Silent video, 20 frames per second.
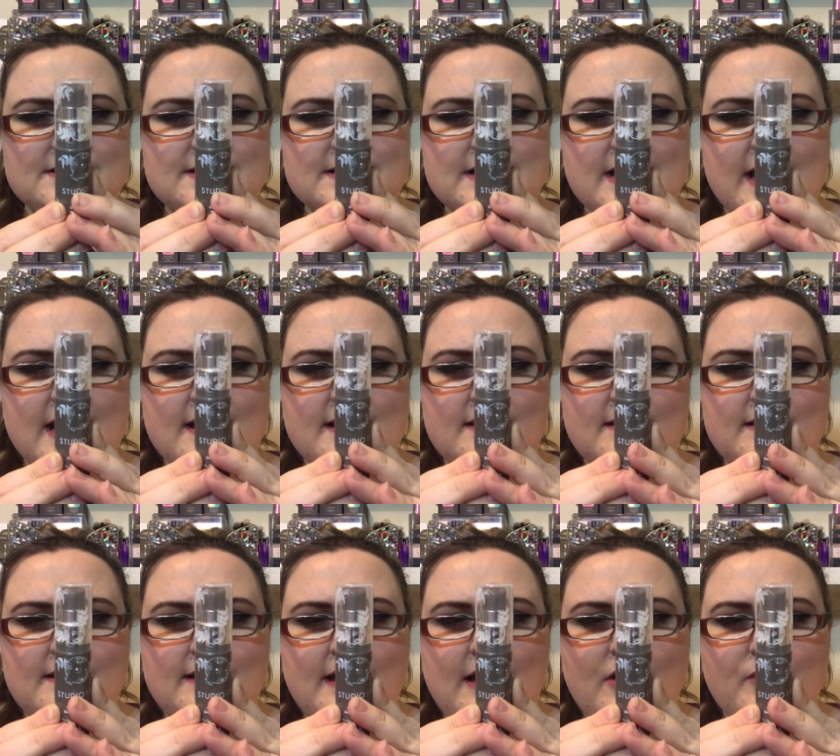skin,
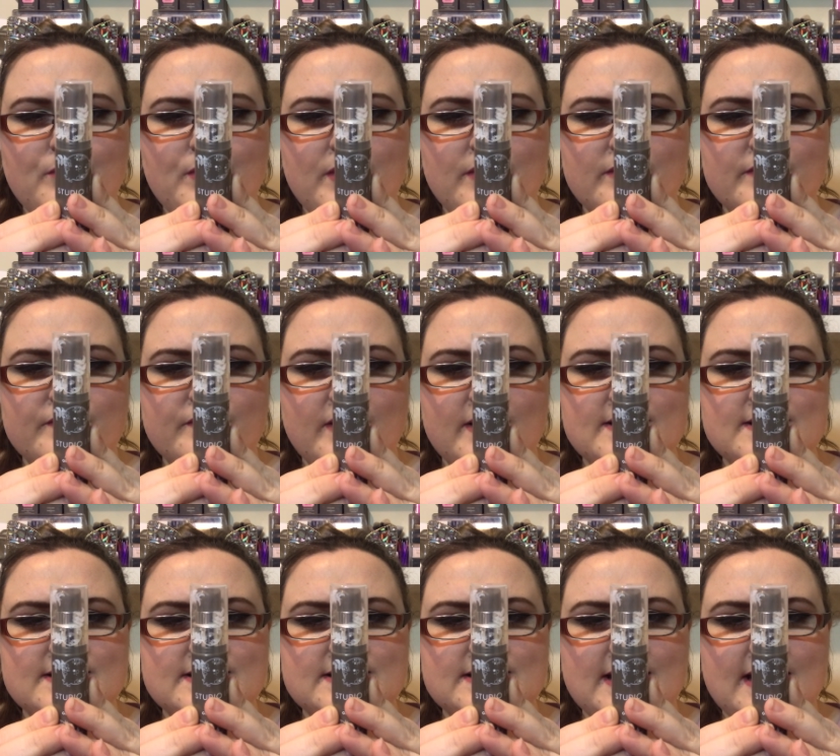helping
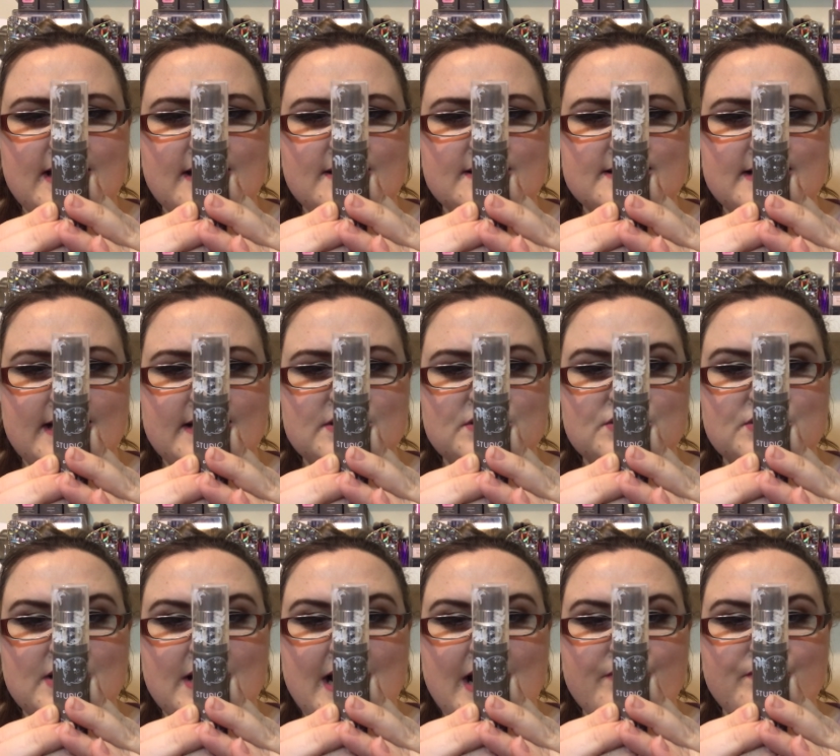refine skin
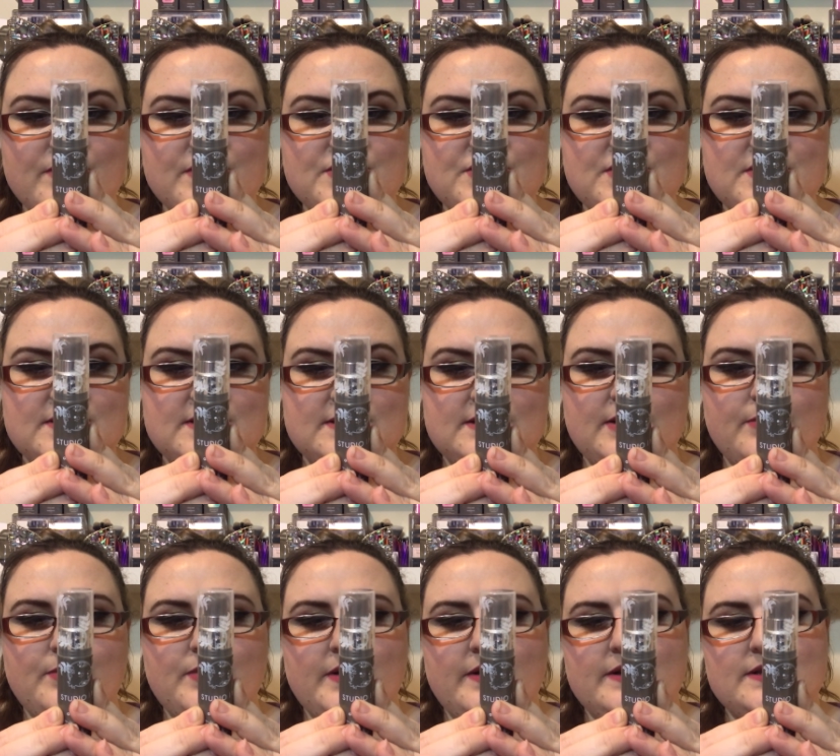texture and reduces the
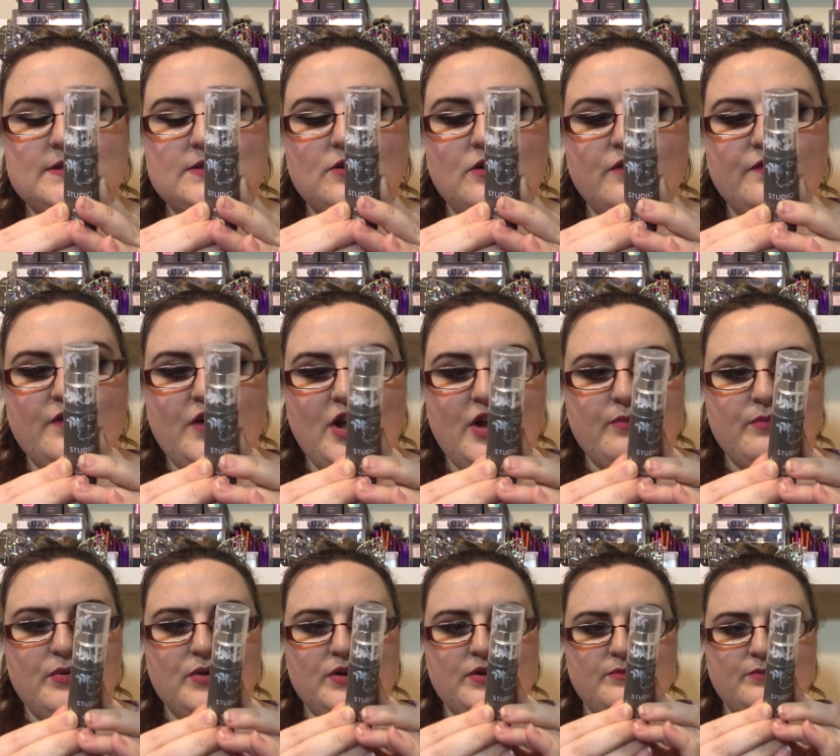appearance of
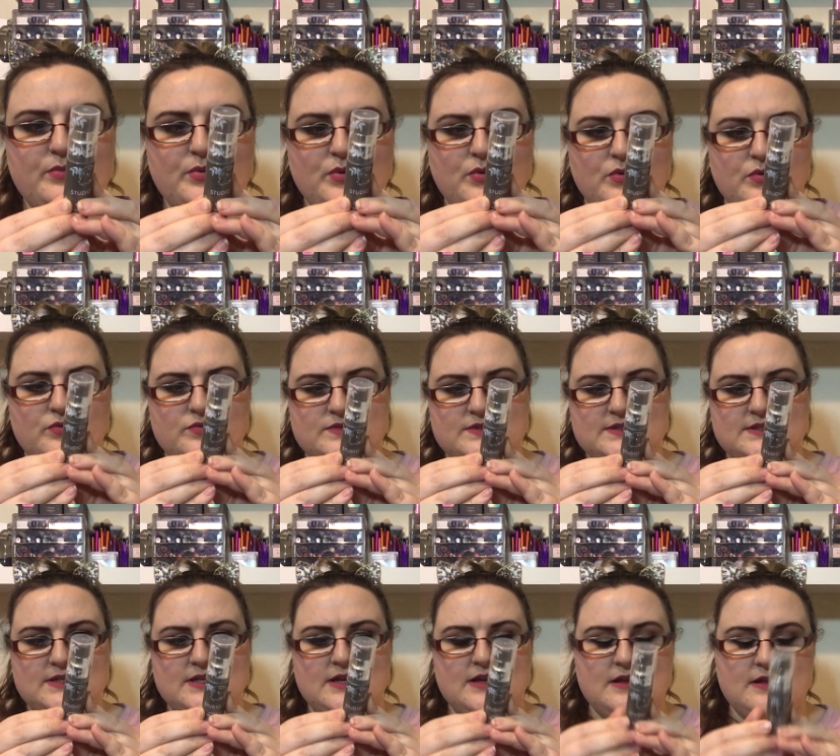open pores.